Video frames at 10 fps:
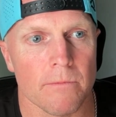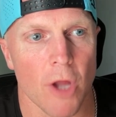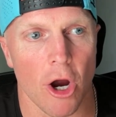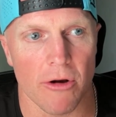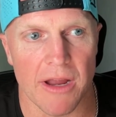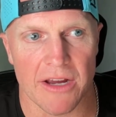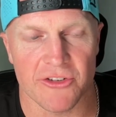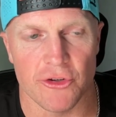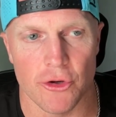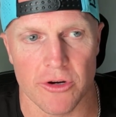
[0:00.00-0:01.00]

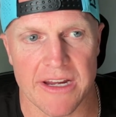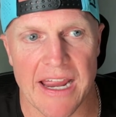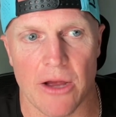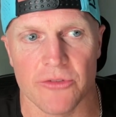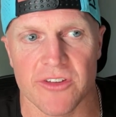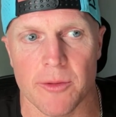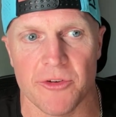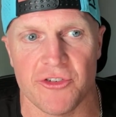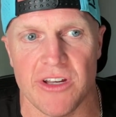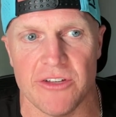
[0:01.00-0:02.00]
RX, your cows on the
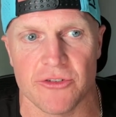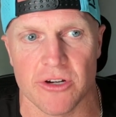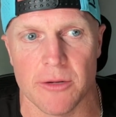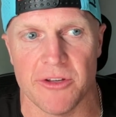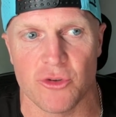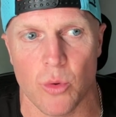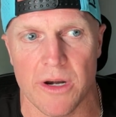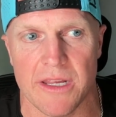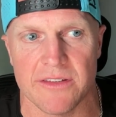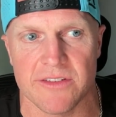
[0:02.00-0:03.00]
machines are going to be
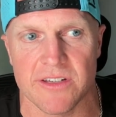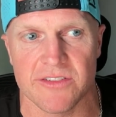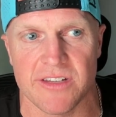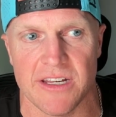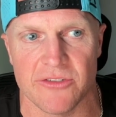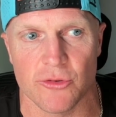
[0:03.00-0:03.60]
20 and 16.